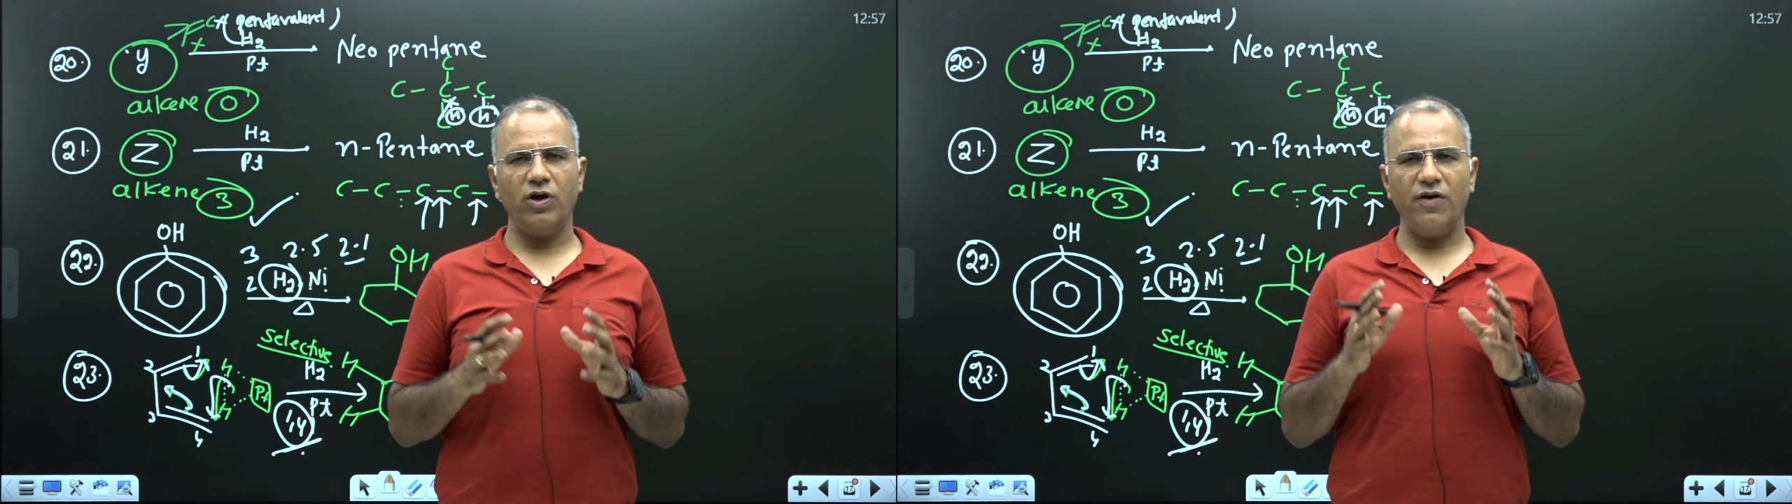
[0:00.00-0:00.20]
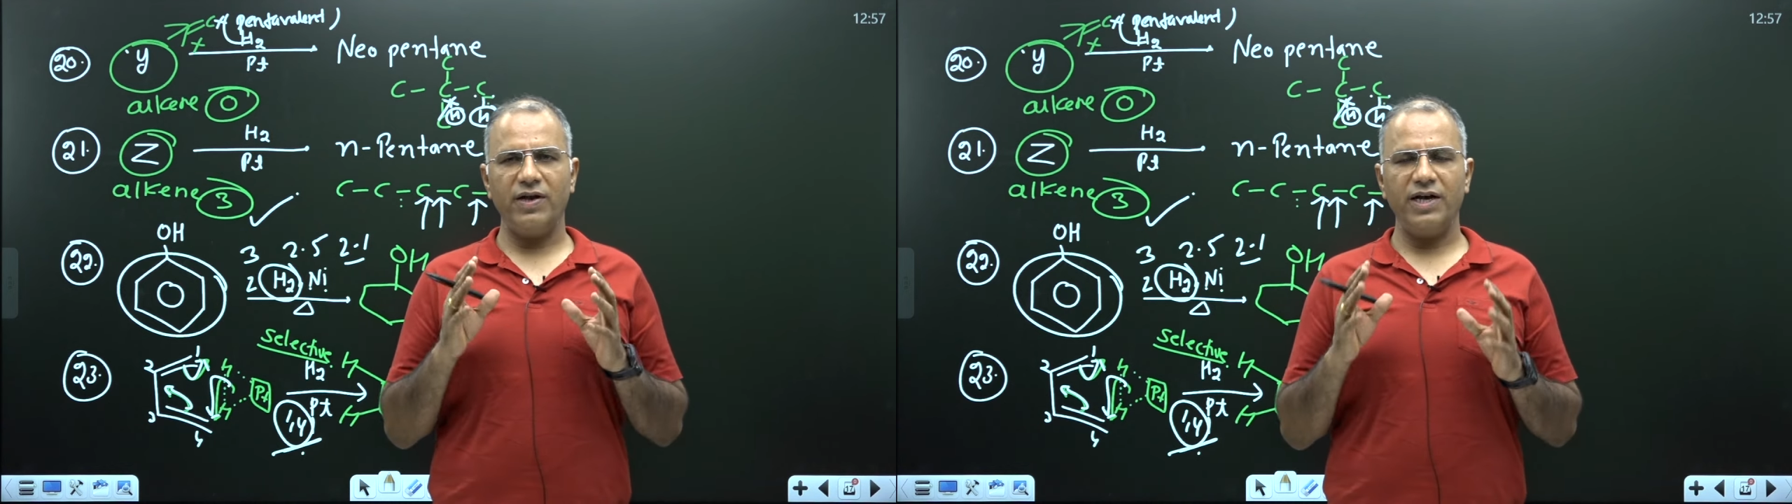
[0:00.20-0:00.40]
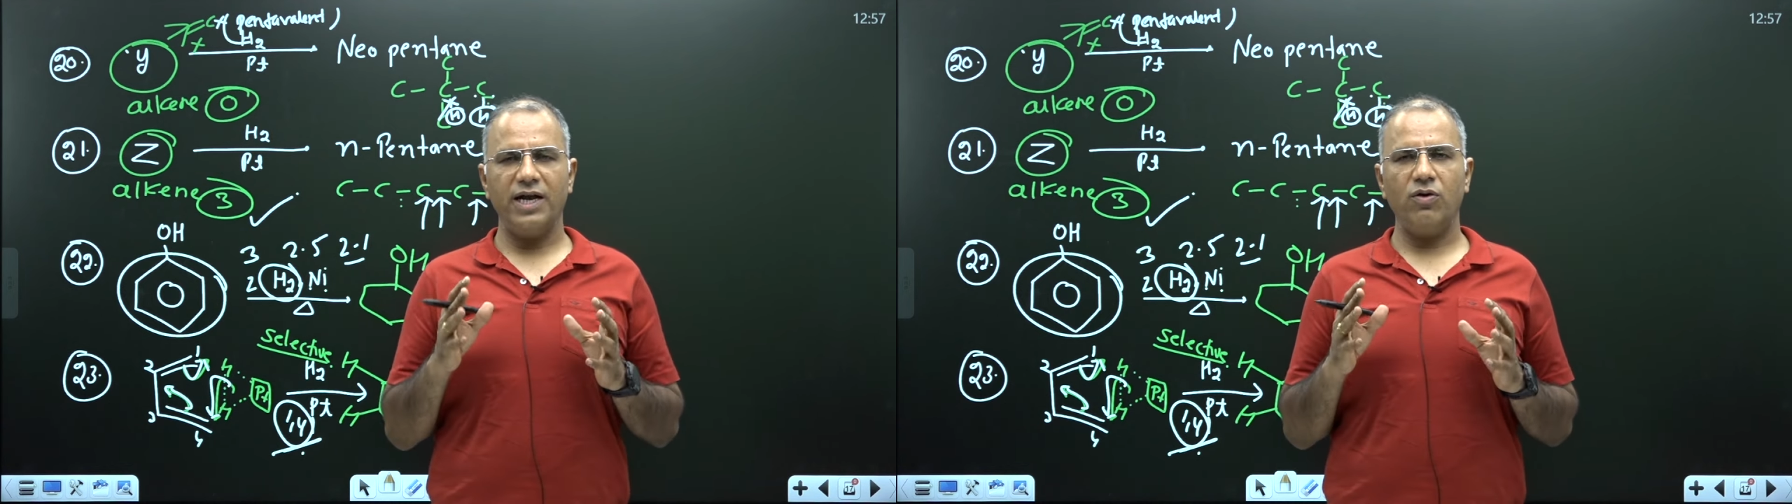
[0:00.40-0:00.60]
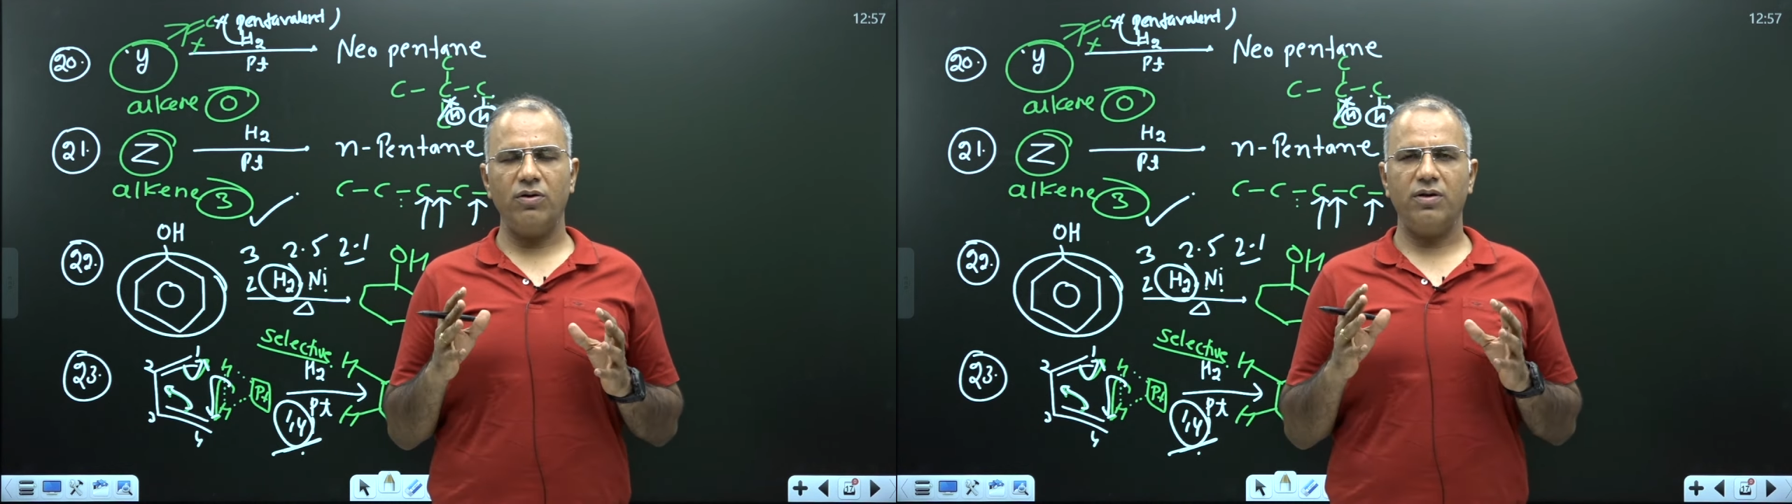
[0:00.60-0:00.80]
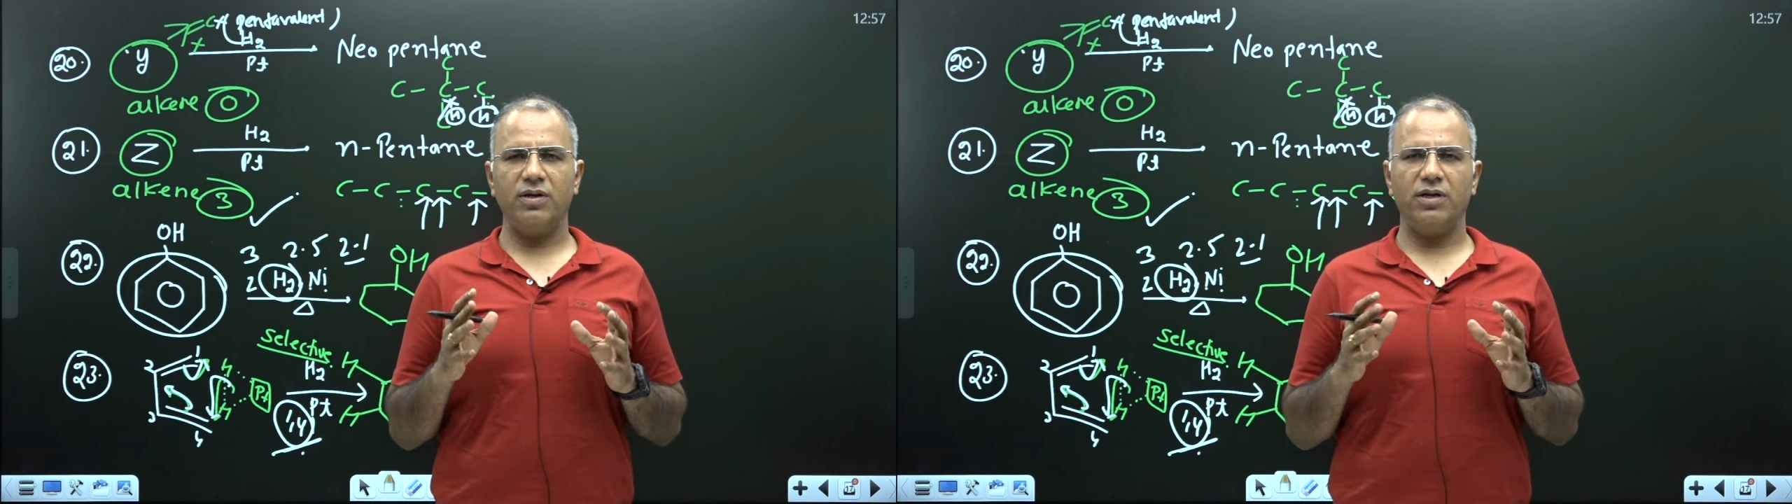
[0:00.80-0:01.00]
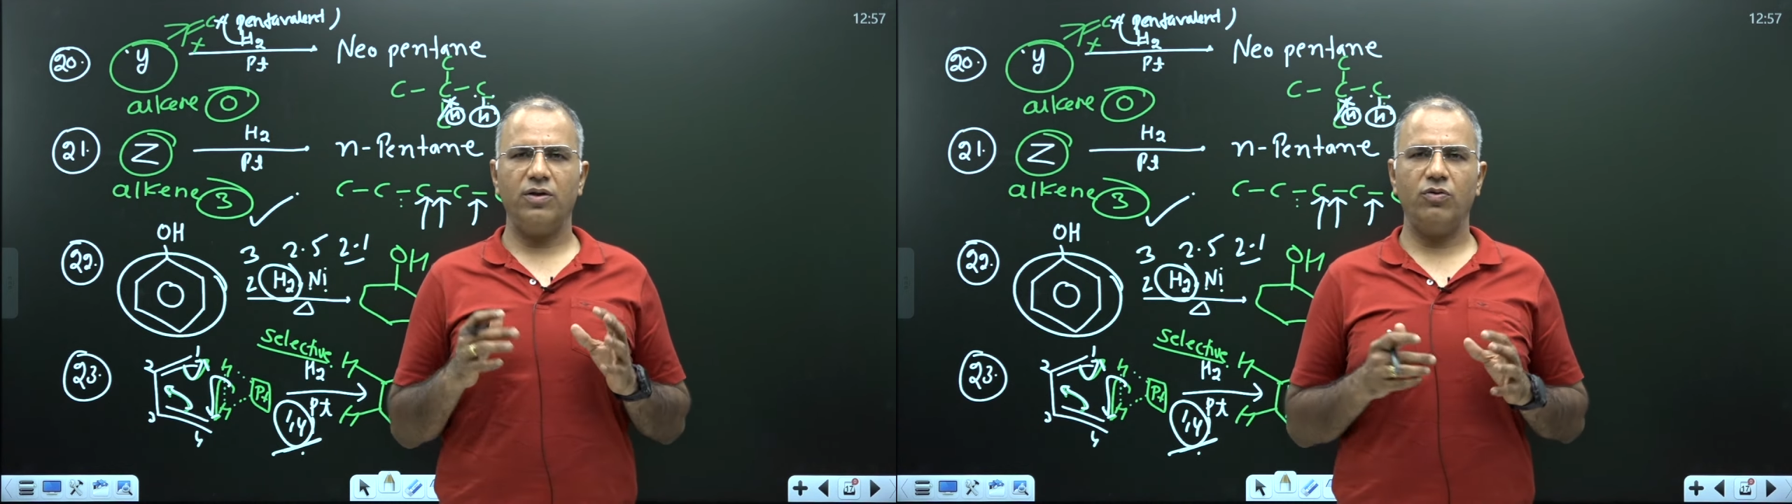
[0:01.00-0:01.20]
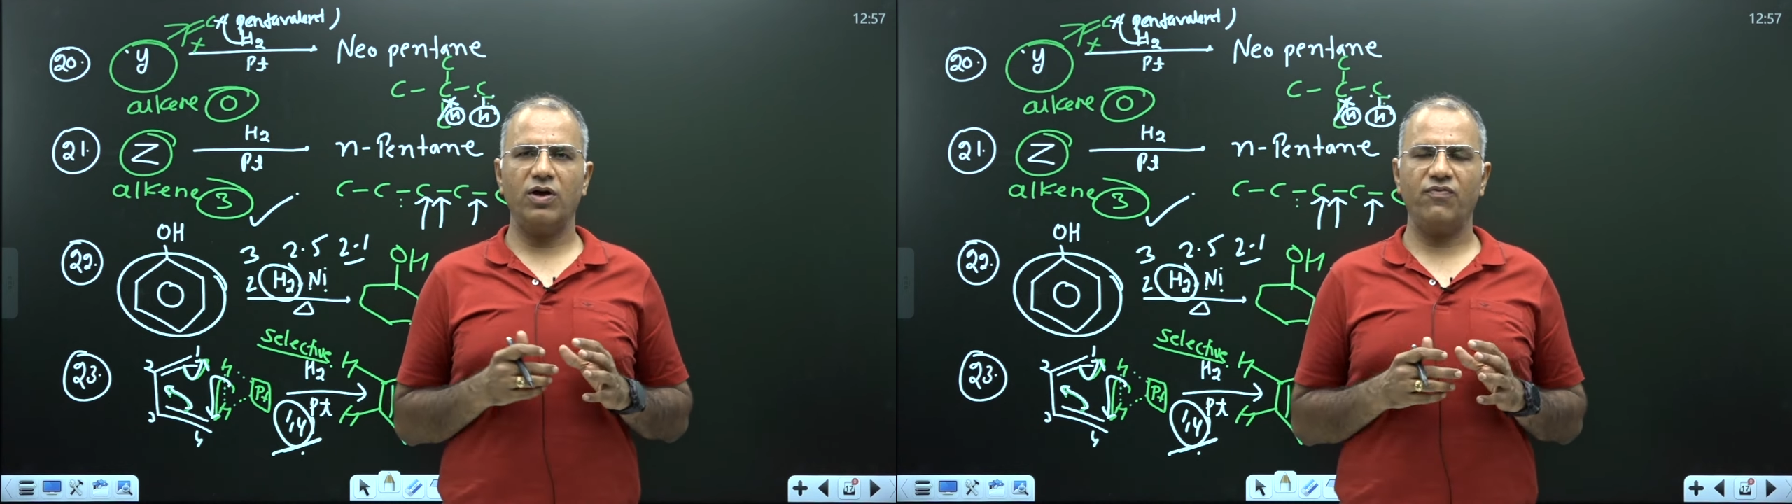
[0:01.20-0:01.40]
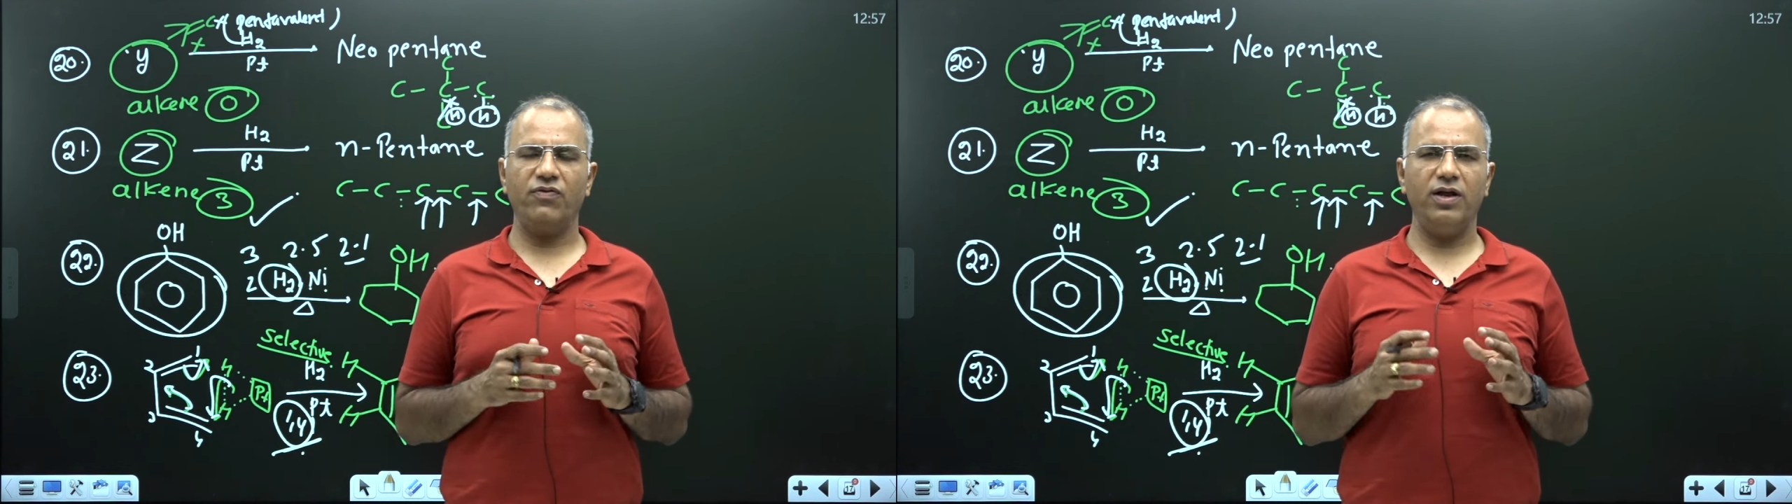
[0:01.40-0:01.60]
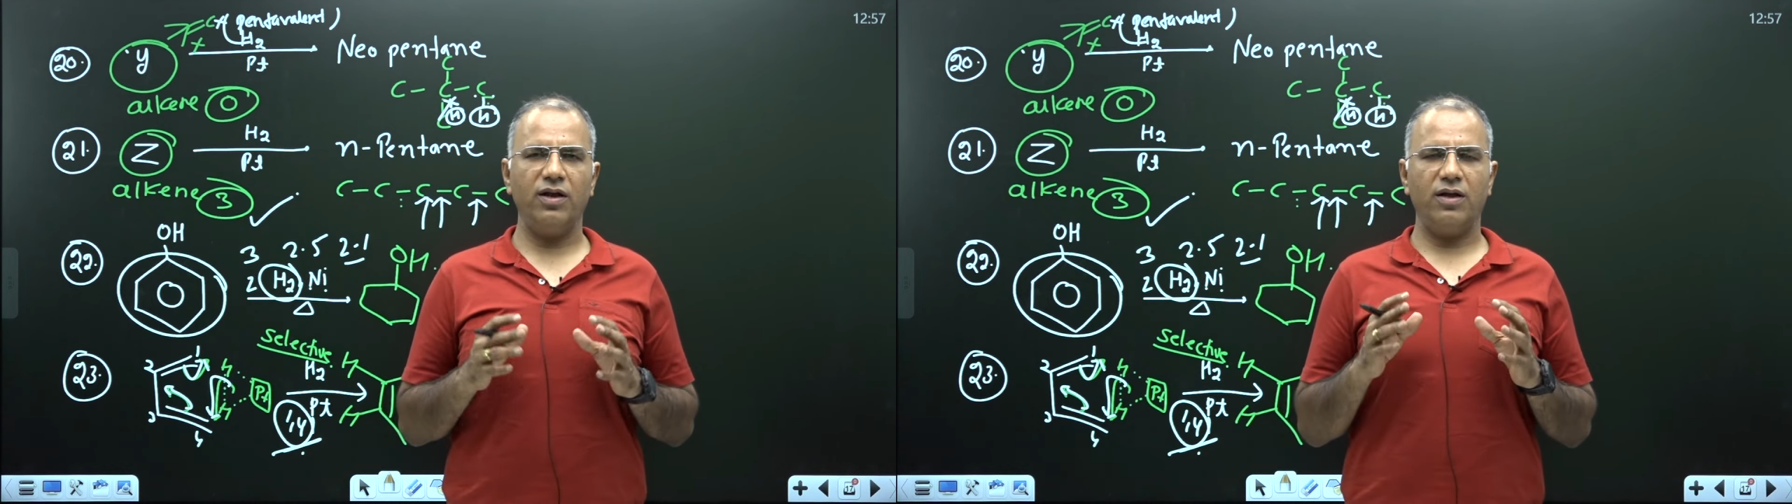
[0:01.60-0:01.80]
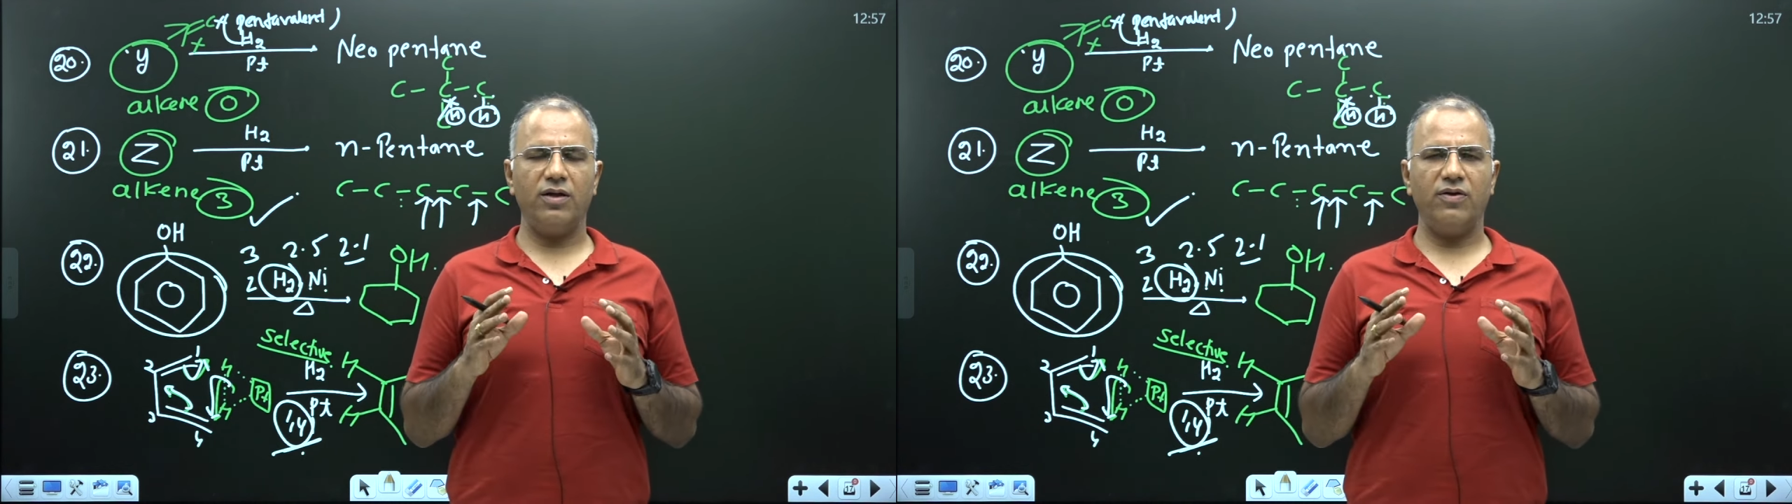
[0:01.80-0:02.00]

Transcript: have any doubt, you are free